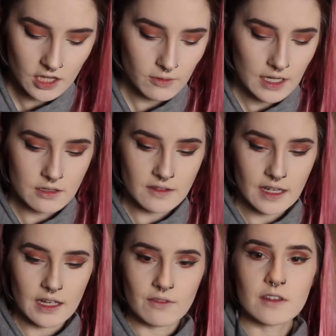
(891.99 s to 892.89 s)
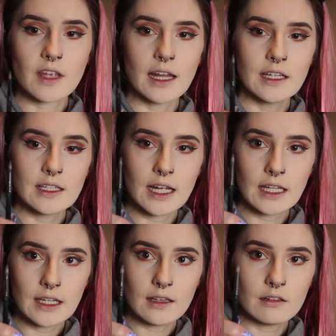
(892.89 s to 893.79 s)
The way I do that, I have this tiny,
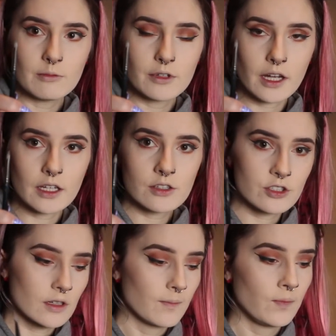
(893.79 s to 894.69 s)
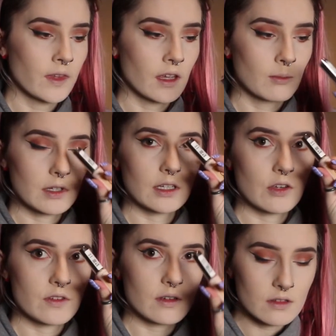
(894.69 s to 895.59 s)
tiny little brush. I'm going to
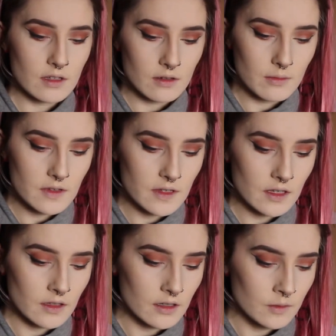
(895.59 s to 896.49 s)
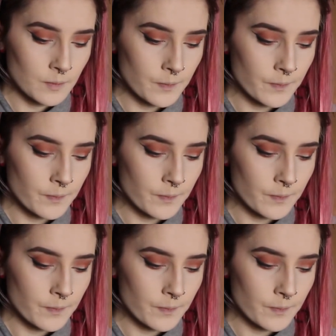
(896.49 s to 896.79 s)
use some concealer.